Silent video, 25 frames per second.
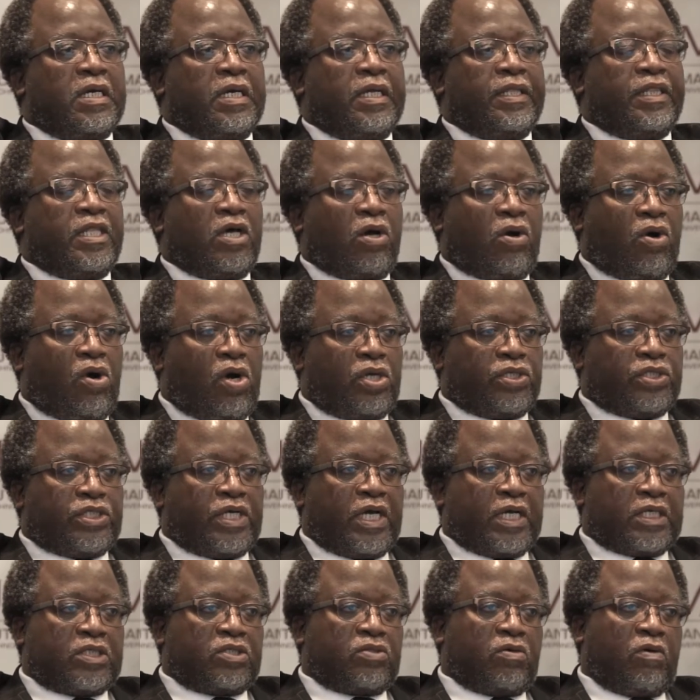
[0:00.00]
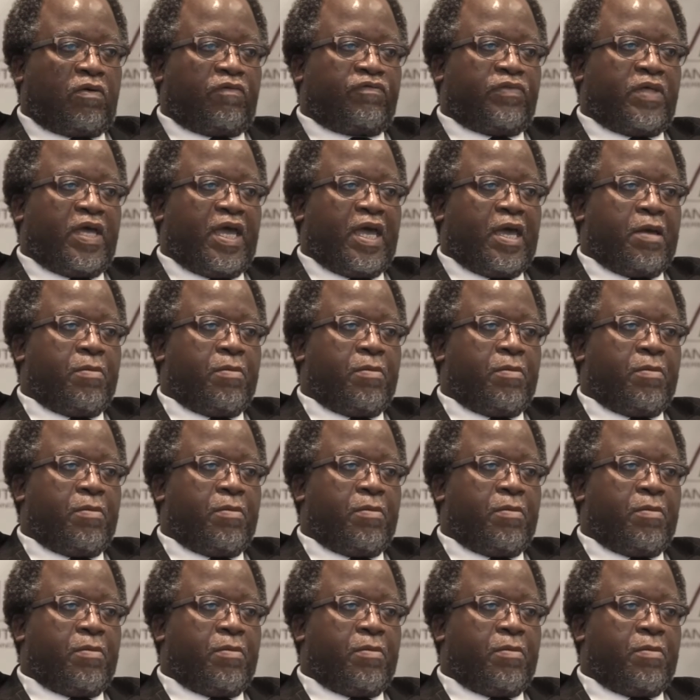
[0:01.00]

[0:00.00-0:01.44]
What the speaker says: in the context of the